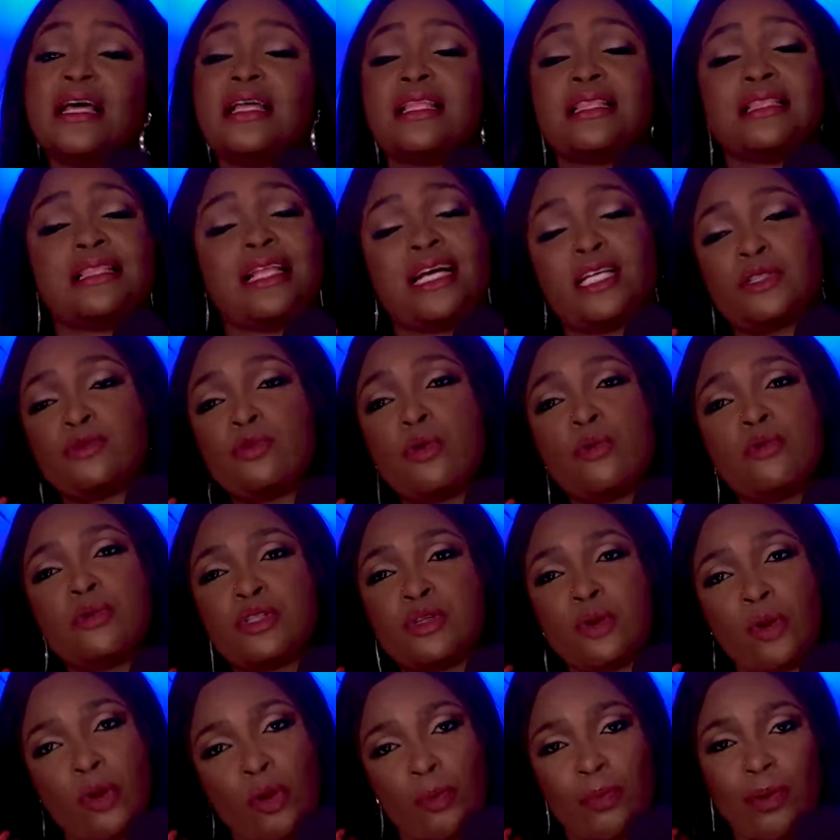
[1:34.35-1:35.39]
That's what we
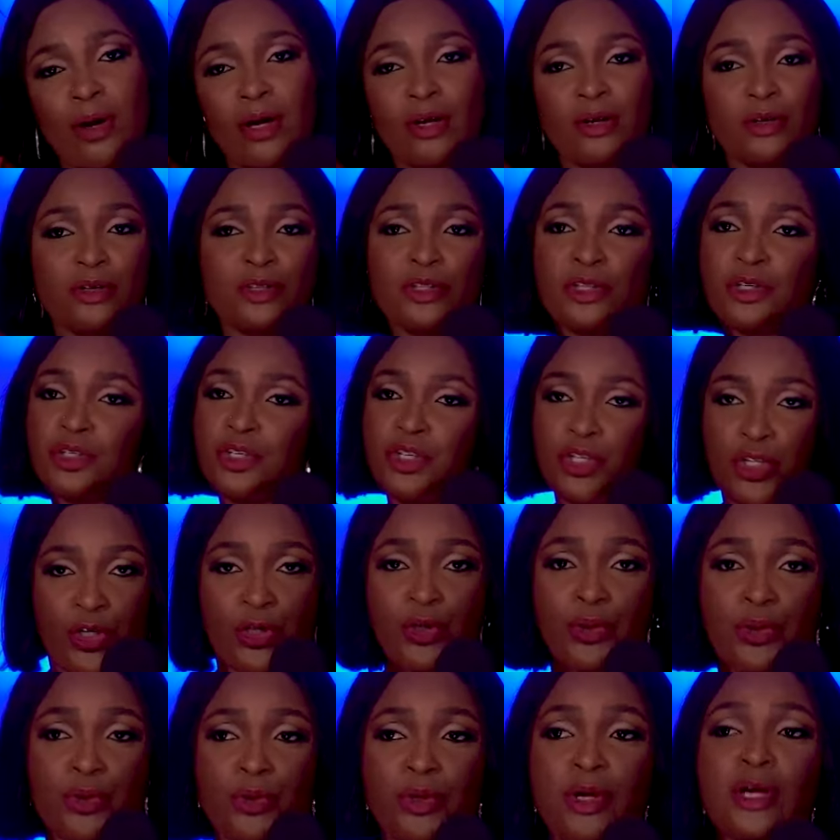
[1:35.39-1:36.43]
talk about on the
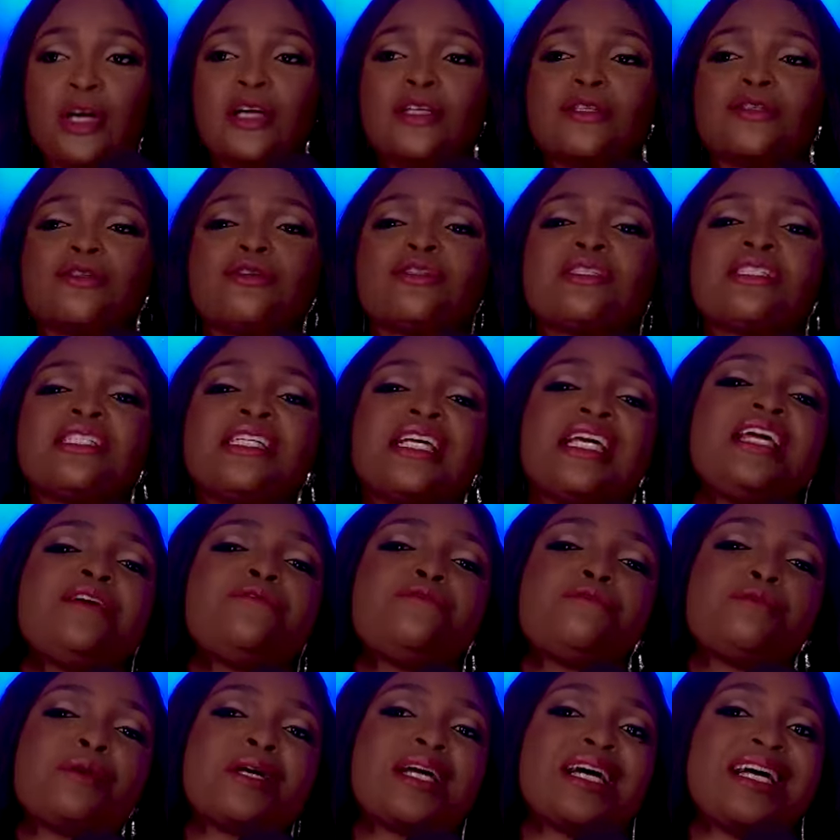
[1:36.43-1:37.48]
show, to see
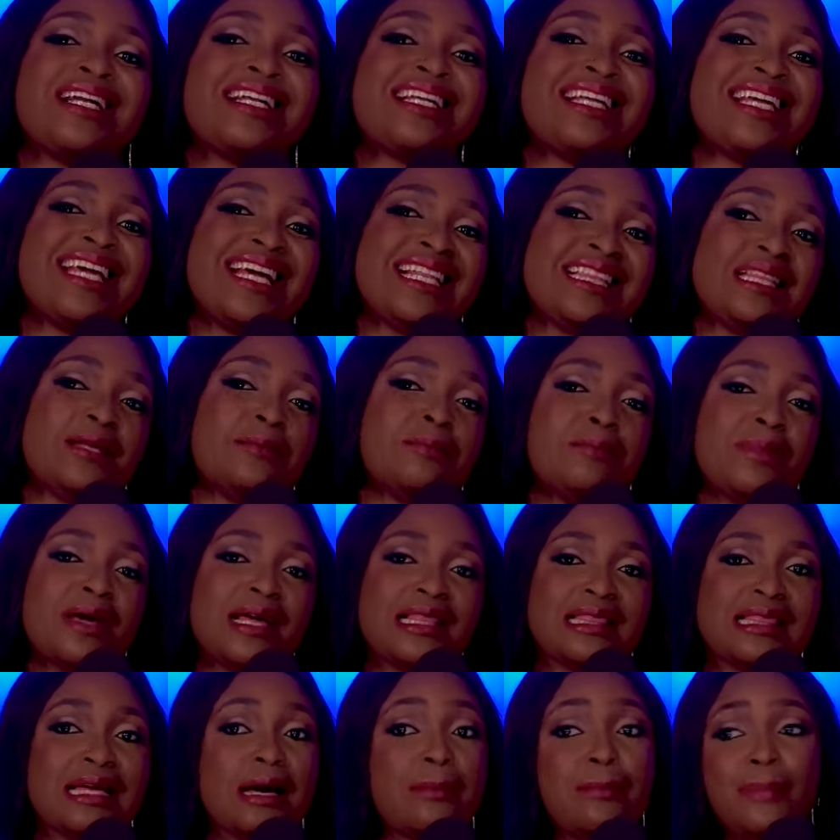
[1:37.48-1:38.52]
if we can get the
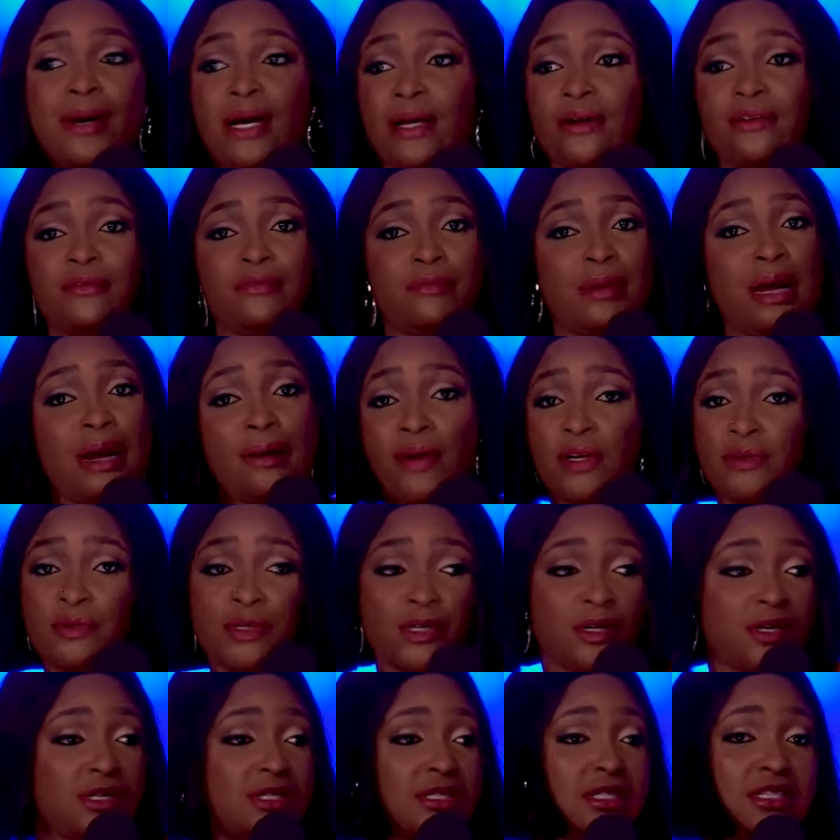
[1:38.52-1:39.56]
better part of marriage,
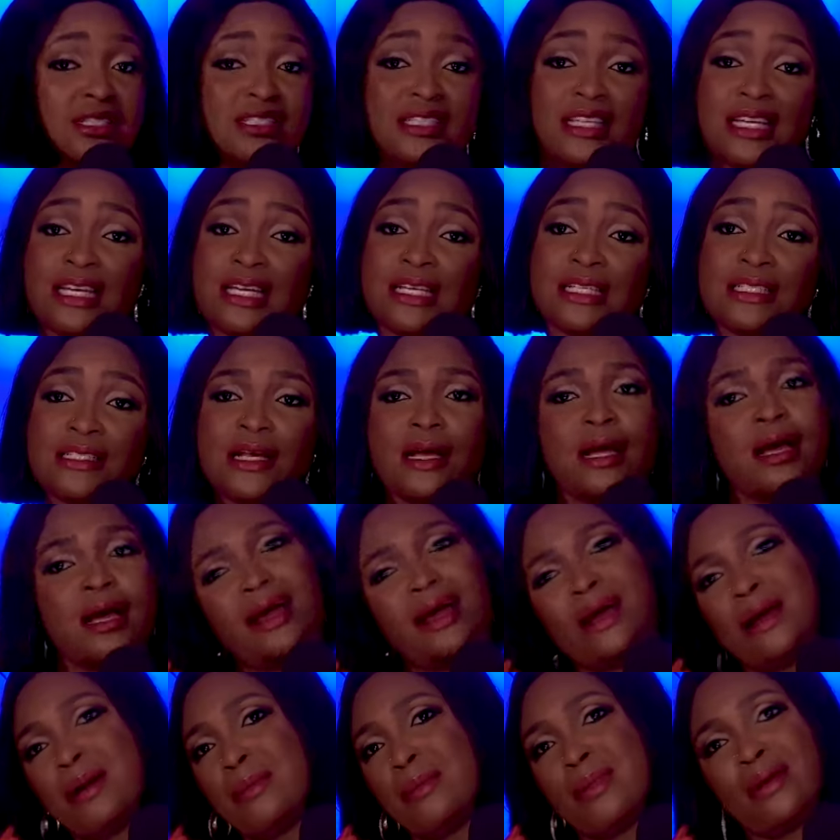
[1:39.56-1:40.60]
because these days,
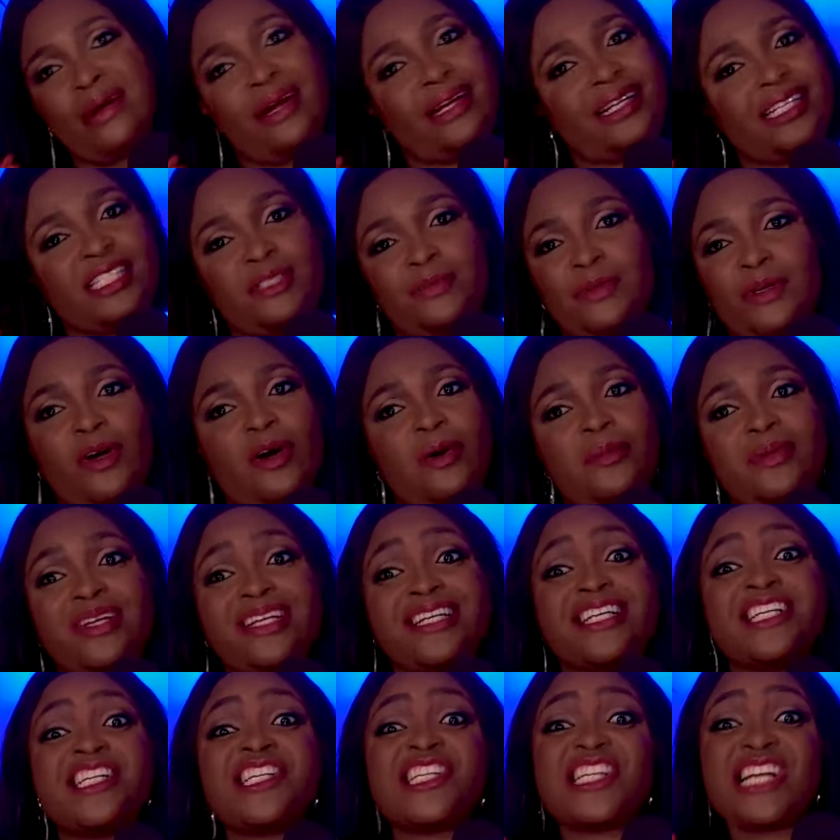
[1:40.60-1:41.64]
marriage is becoming
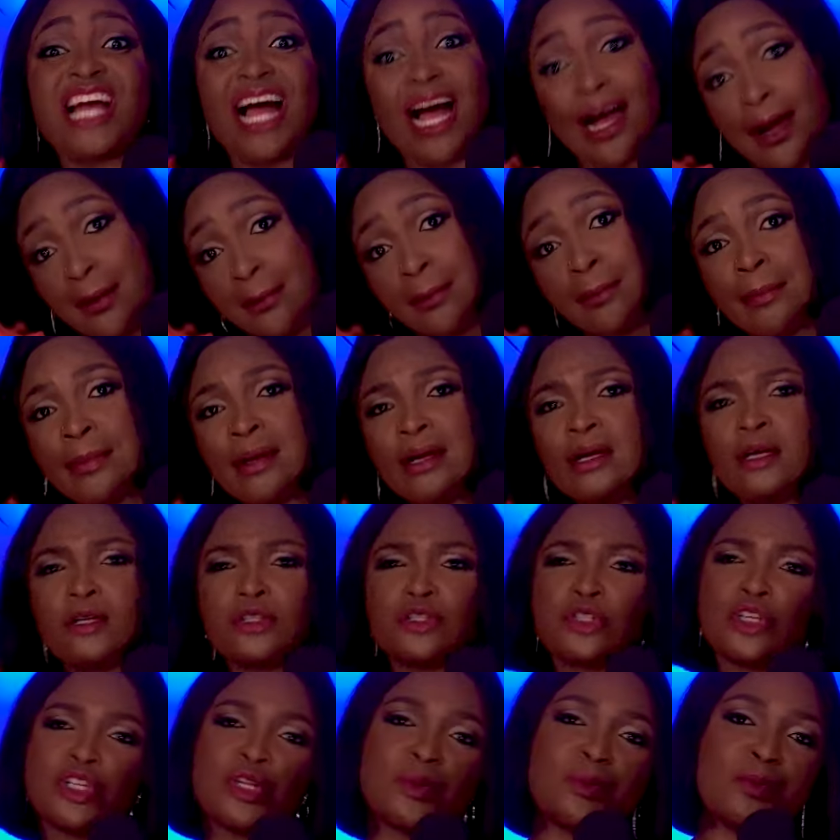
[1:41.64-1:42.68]
a sham.
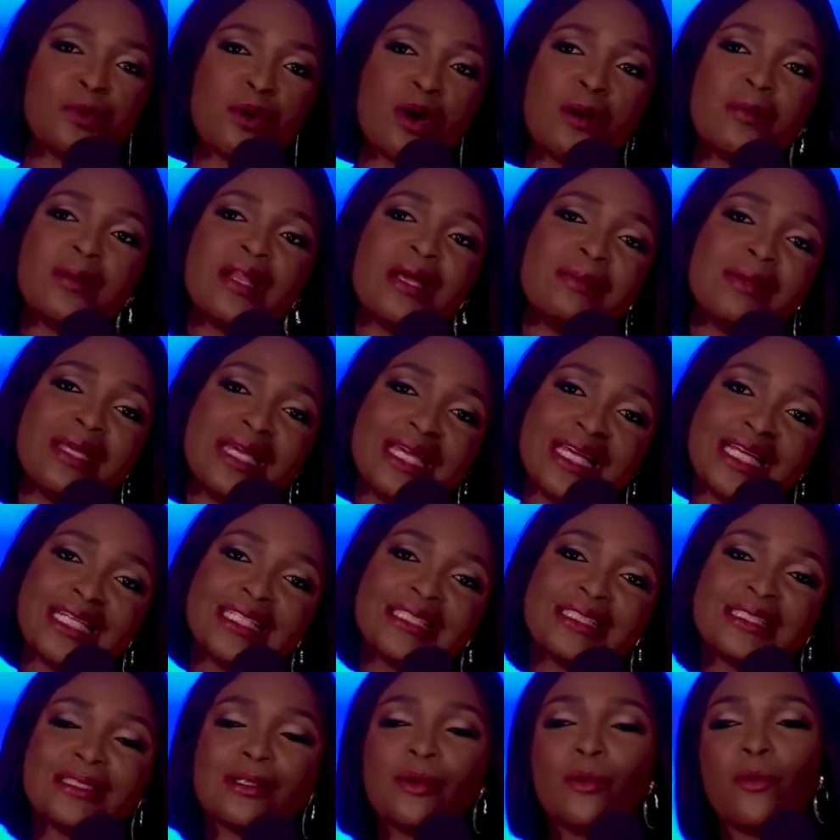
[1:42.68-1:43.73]
So the problem
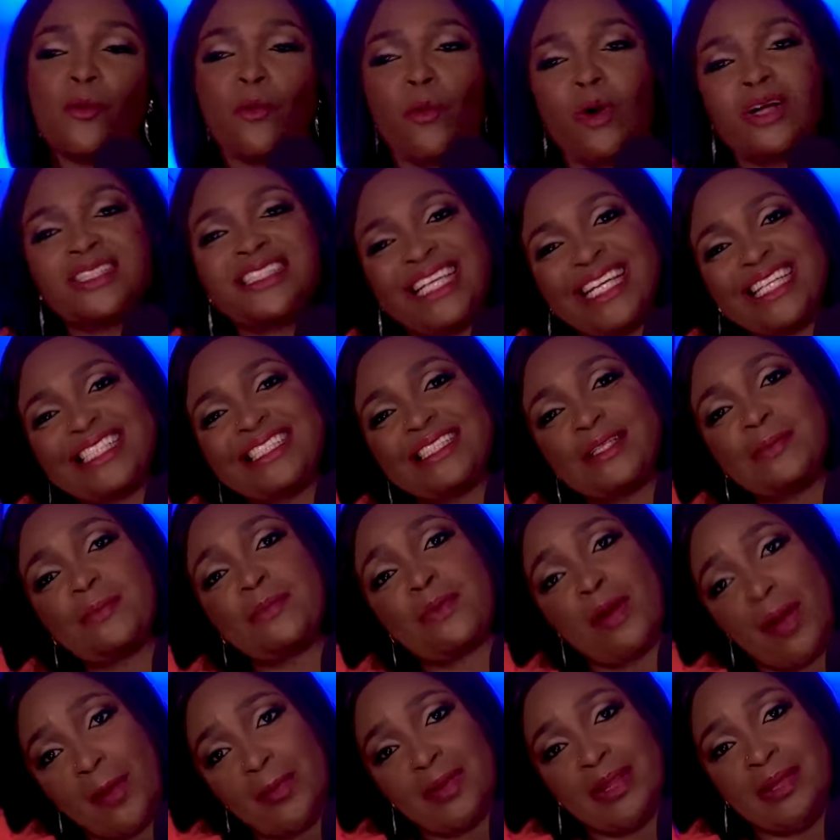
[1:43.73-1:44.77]
is, what is the
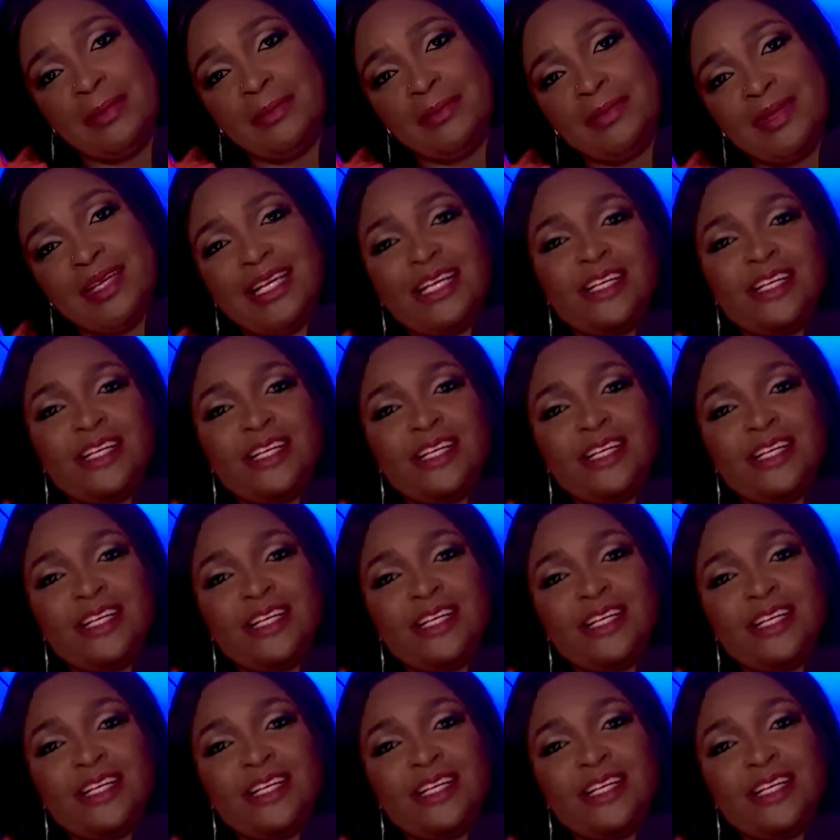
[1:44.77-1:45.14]
problem?